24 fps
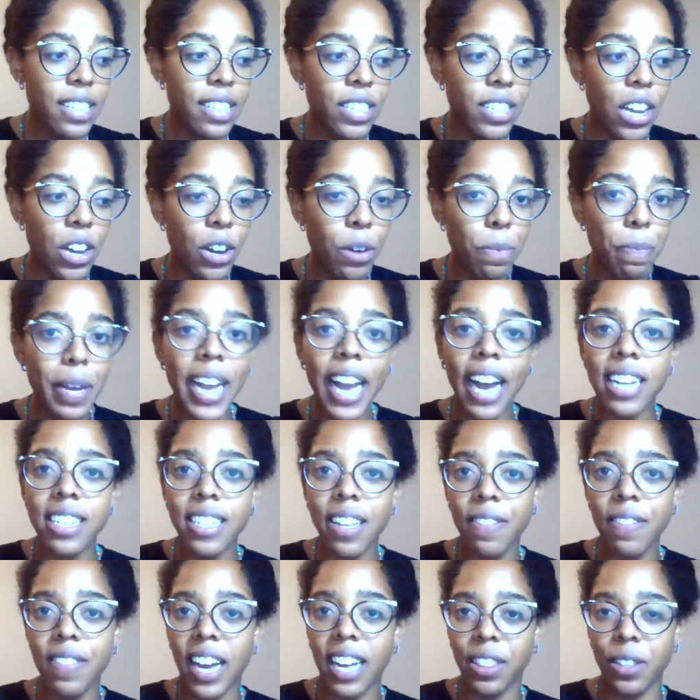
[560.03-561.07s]
And so
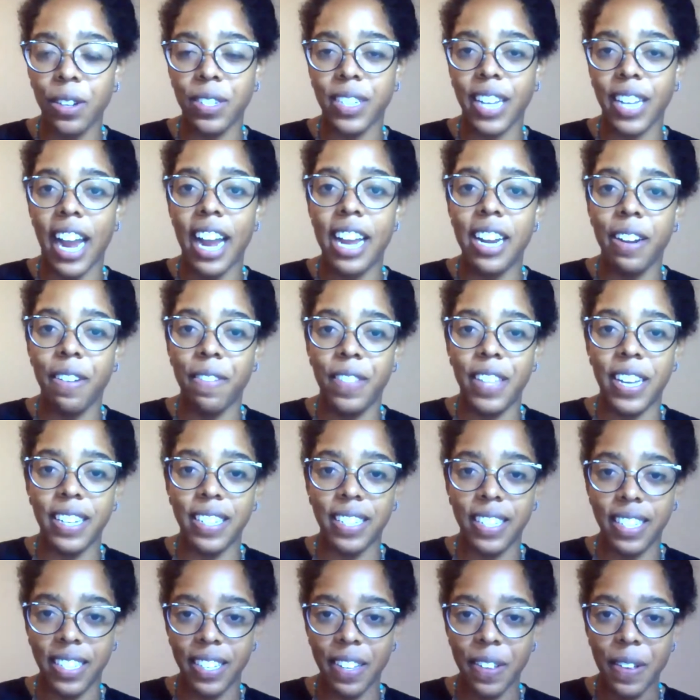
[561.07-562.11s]
because of that, there's kind of
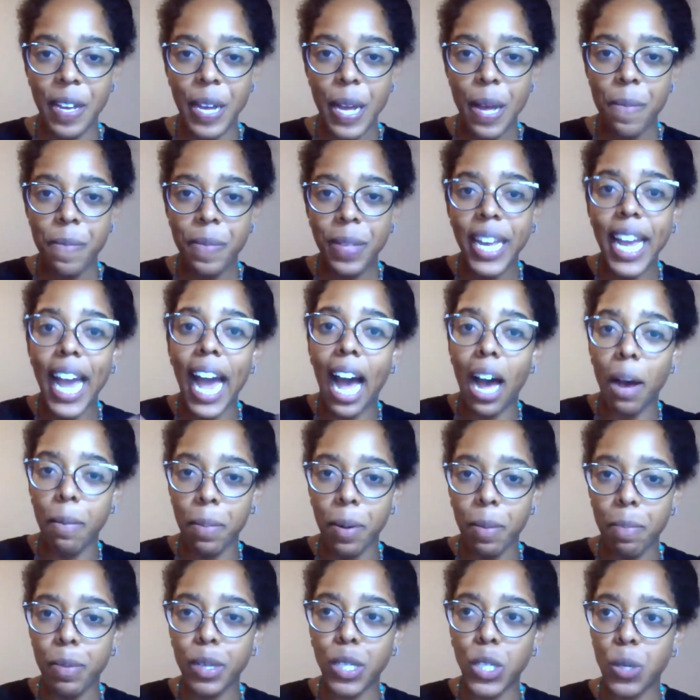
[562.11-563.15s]
this
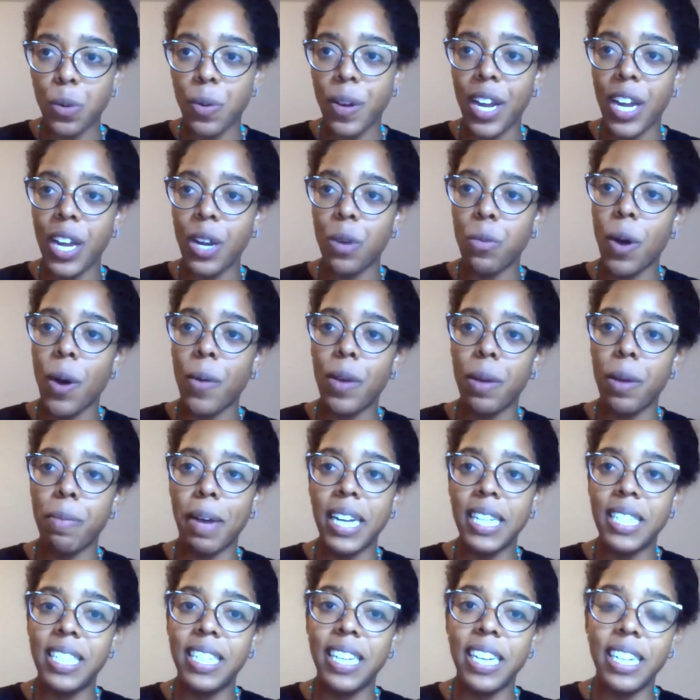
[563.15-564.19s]
gap between what we
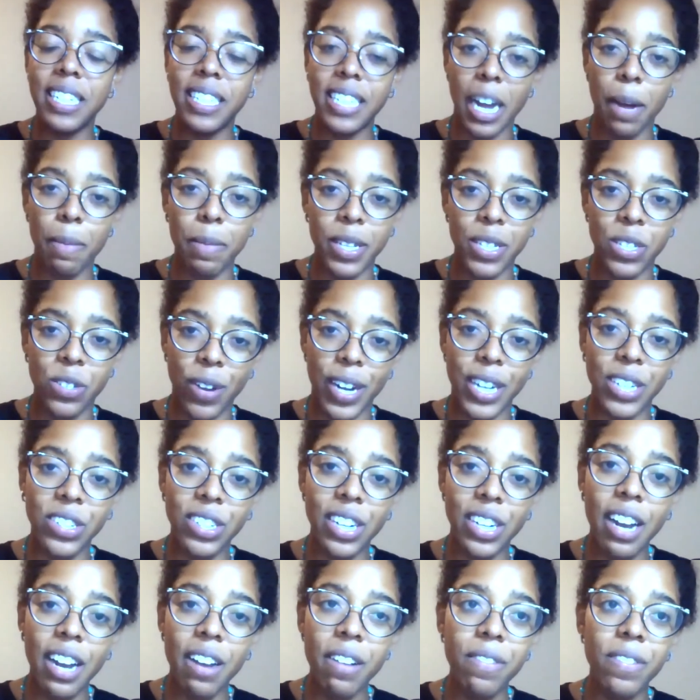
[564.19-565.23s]
might see a
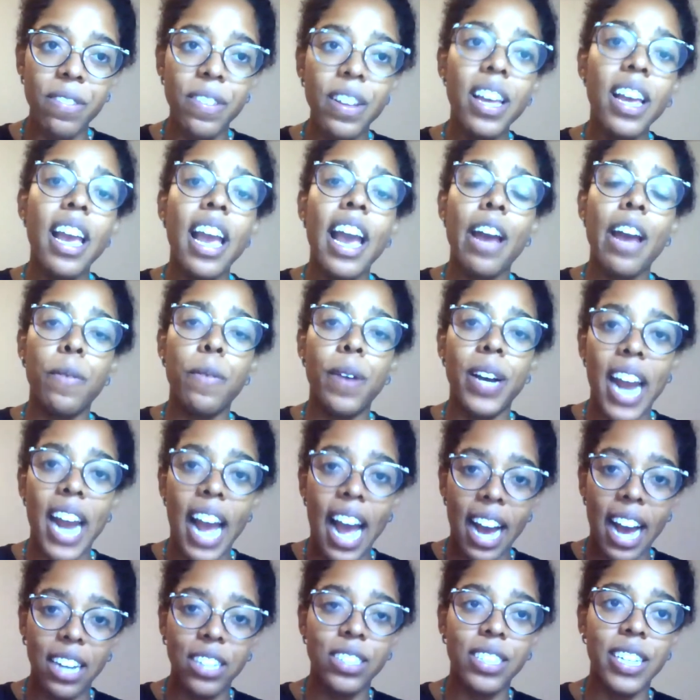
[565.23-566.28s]
demonstration of and
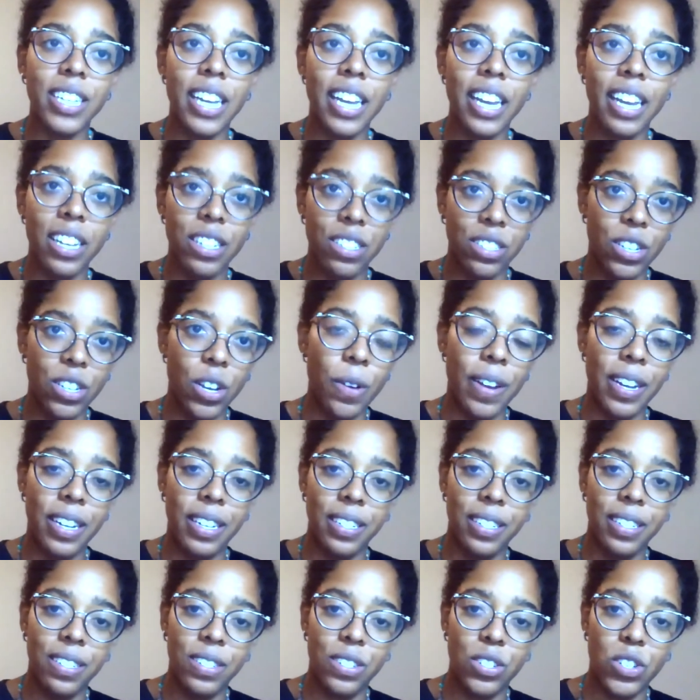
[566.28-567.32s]
what actually is
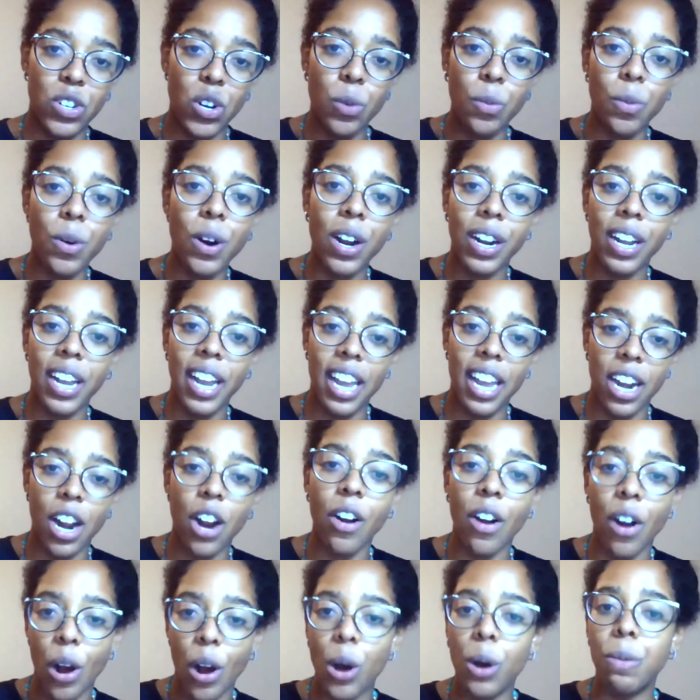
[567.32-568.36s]
going to work in
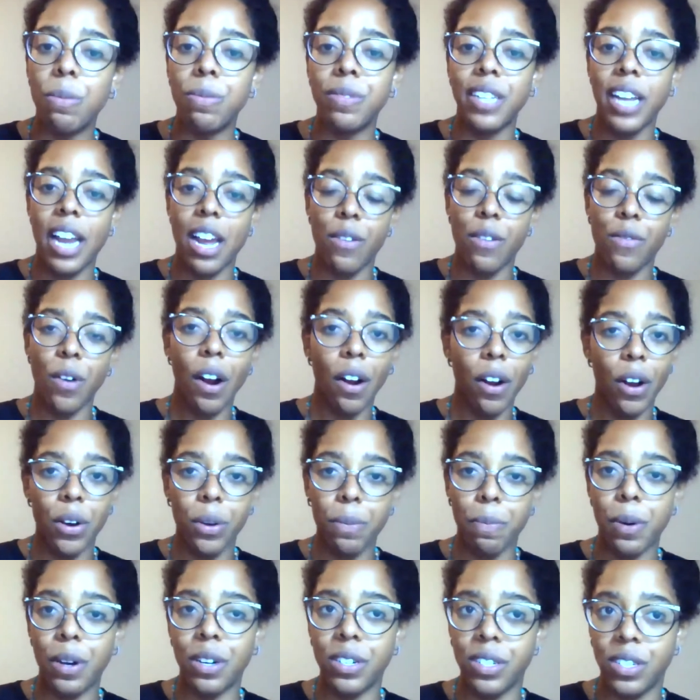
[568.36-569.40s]
our homes and for our
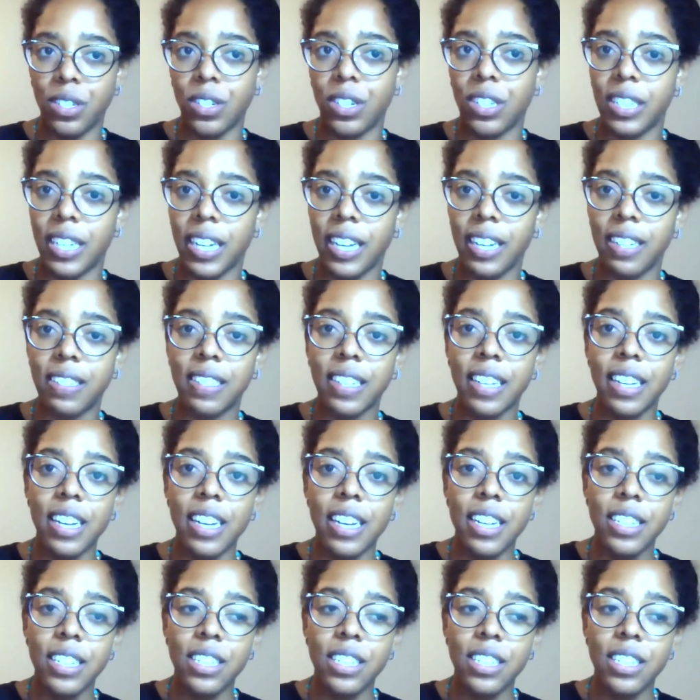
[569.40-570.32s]
own personal needs.